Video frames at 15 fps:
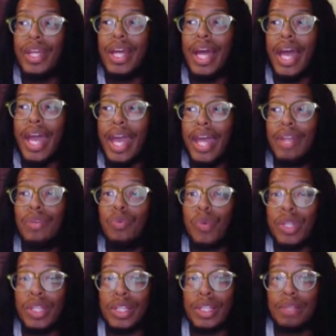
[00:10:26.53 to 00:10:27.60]
and with
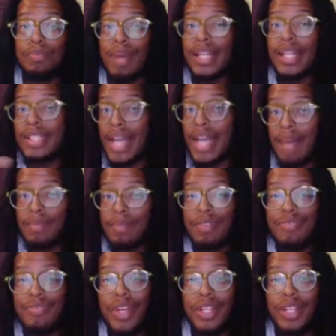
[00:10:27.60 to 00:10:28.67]
by the time I
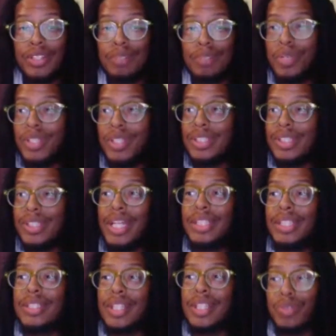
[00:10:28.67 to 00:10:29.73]
finished the
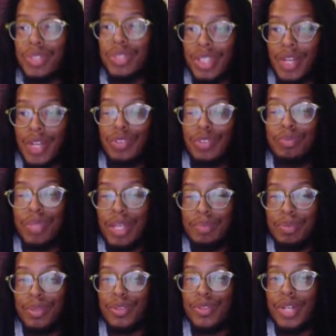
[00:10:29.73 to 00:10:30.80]
presentation, there were several
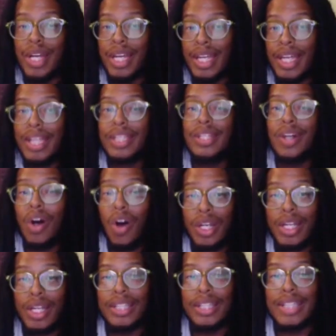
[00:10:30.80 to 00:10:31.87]
people in the
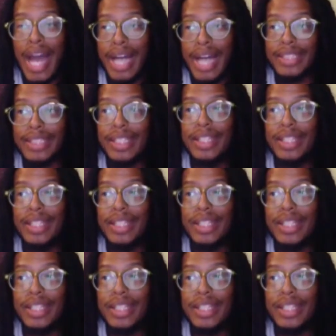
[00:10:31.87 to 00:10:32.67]
audience asking,